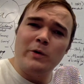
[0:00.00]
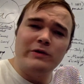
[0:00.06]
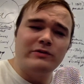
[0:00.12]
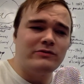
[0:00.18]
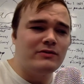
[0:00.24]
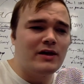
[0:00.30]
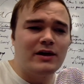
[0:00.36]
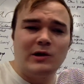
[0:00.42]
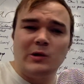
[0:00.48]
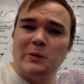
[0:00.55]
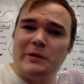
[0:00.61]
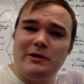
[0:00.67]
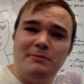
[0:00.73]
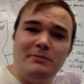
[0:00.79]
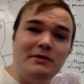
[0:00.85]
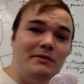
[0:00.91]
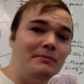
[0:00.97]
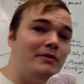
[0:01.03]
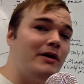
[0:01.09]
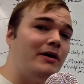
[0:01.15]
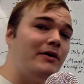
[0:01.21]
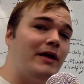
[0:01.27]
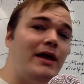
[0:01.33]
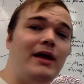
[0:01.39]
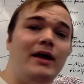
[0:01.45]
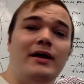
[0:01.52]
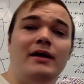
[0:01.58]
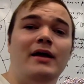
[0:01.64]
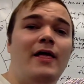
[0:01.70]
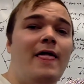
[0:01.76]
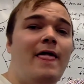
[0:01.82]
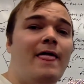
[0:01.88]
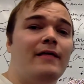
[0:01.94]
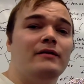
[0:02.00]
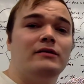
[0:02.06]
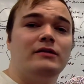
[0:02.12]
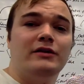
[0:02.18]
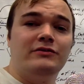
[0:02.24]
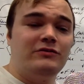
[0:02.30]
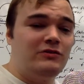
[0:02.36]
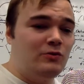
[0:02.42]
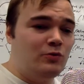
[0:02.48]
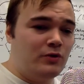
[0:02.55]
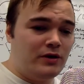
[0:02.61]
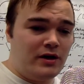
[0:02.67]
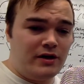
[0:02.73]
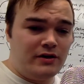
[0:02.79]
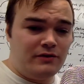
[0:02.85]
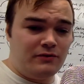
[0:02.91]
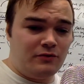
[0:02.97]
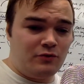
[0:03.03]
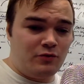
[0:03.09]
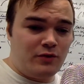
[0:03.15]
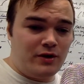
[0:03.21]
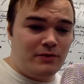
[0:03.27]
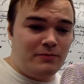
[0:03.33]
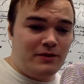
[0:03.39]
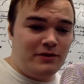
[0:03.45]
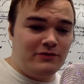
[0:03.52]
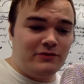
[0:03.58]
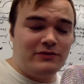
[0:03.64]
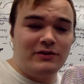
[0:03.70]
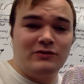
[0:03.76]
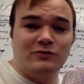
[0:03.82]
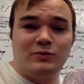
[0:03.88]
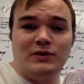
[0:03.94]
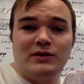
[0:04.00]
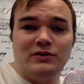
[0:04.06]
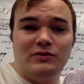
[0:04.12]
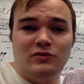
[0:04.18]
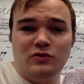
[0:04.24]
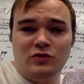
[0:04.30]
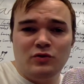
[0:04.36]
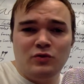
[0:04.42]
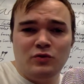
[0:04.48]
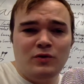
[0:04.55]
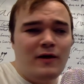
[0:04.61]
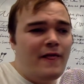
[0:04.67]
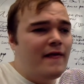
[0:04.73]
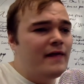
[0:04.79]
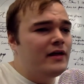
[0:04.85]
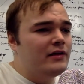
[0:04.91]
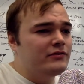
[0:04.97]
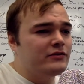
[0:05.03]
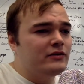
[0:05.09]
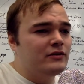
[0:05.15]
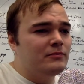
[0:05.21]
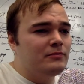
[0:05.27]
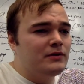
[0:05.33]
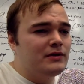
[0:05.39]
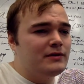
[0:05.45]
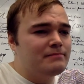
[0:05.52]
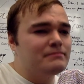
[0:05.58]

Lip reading: It's not going to be about, hey, let's see what kind of great, amazing things we can do. It's going to be,